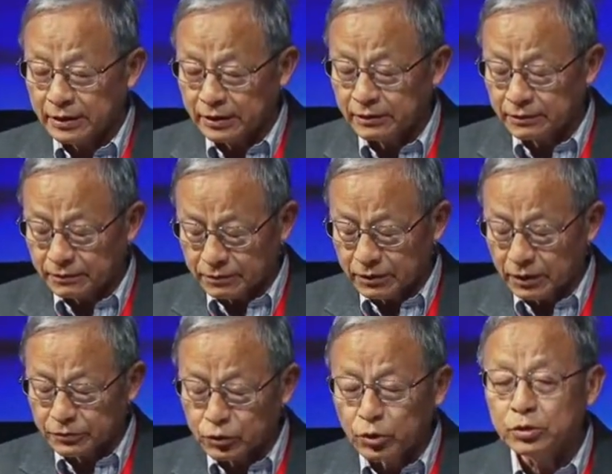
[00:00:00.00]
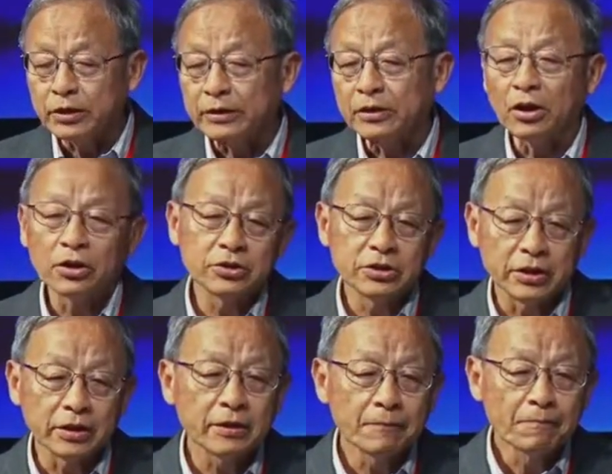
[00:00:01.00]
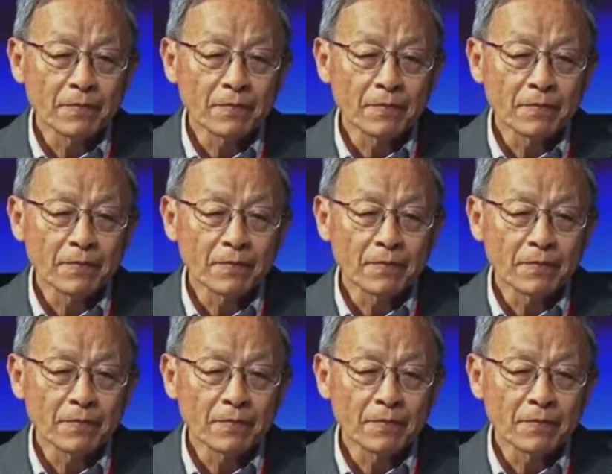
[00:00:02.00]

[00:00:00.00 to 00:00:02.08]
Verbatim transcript: in the new technology